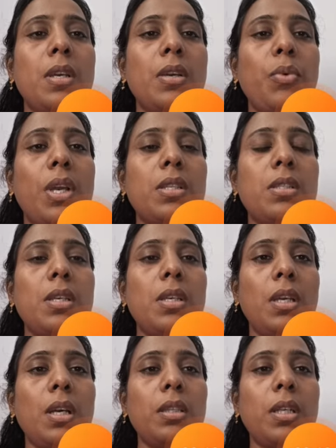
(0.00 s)
We can see
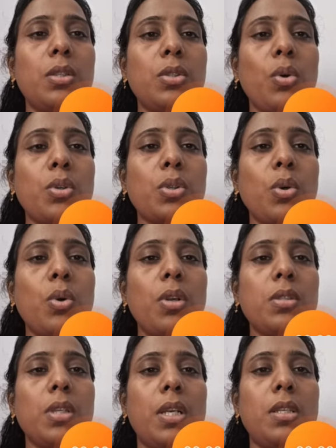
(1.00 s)
here that source code
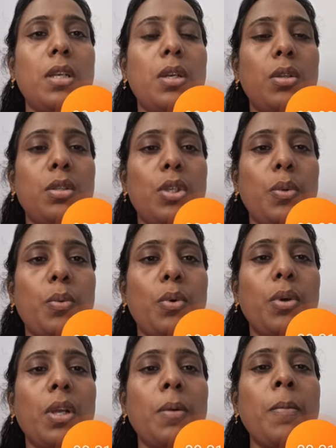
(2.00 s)
is entered into the C
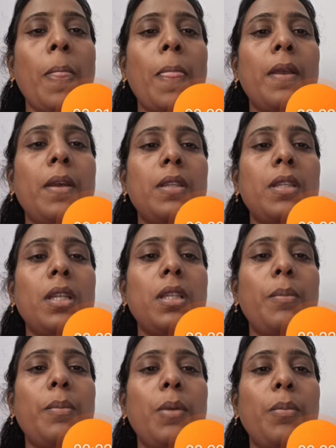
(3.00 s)
program, then the
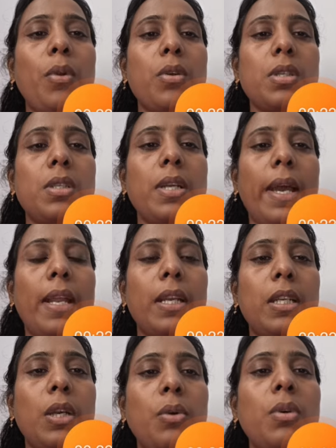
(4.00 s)
preprocessor
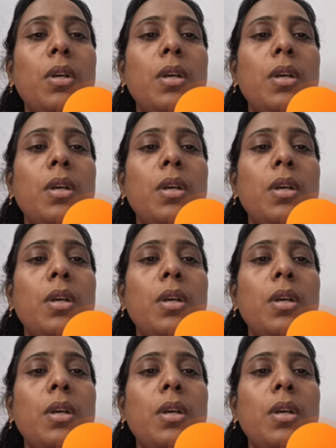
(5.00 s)
directive.